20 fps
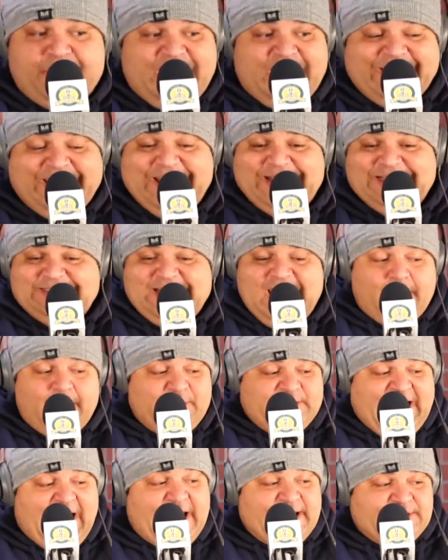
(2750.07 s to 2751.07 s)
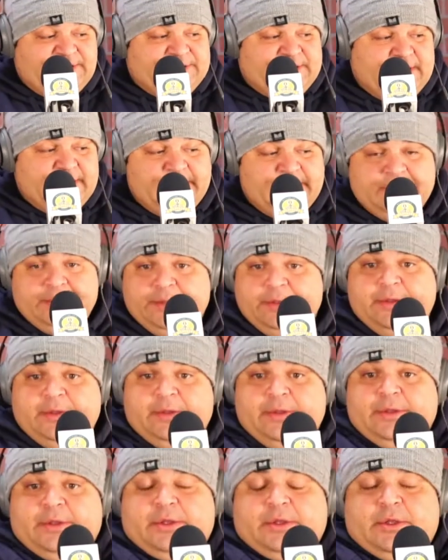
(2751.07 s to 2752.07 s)
kids nowadays
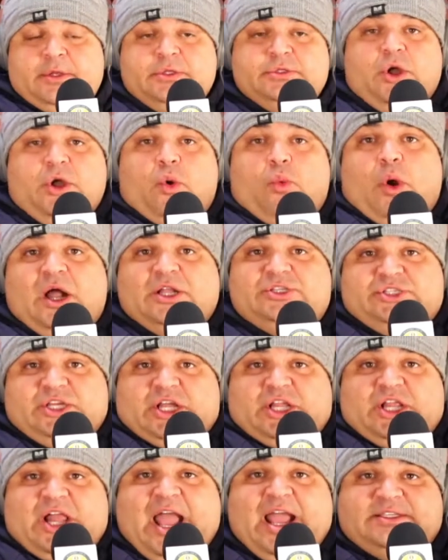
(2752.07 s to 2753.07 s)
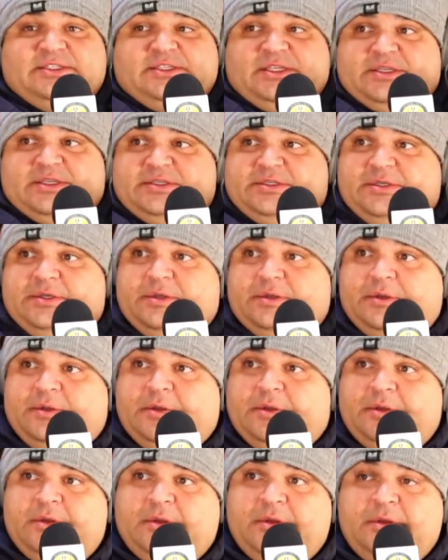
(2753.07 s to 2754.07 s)
don't watch the classics.
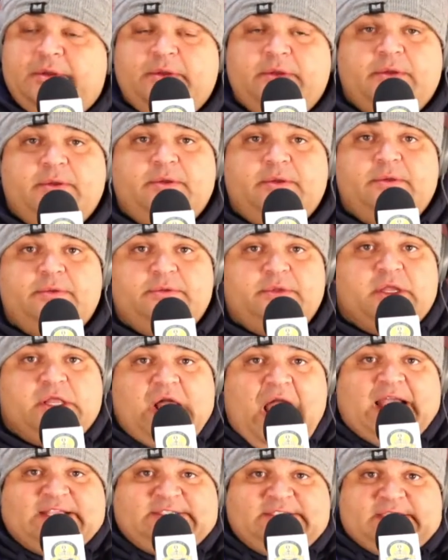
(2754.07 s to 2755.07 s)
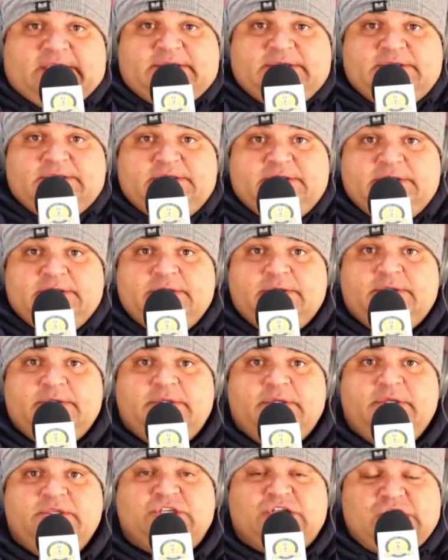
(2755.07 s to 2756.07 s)
The classics.
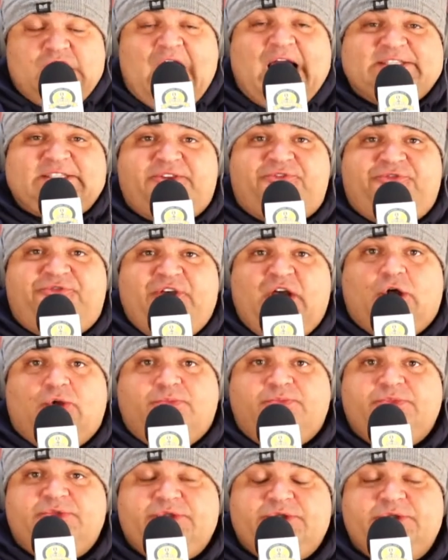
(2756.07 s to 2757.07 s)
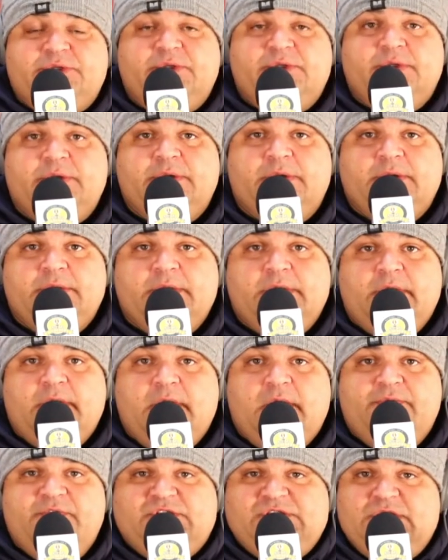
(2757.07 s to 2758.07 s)
These are classic films.
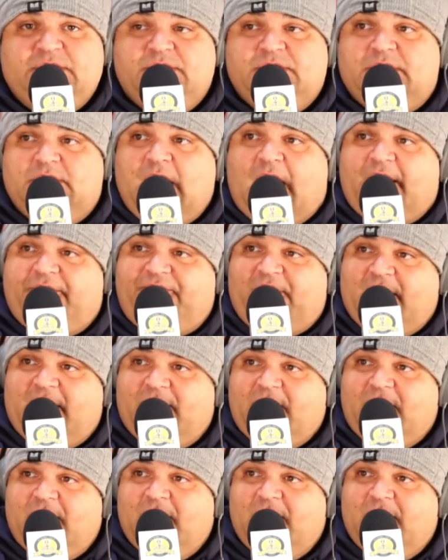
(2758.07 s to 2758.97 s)
Have you seen Godfather?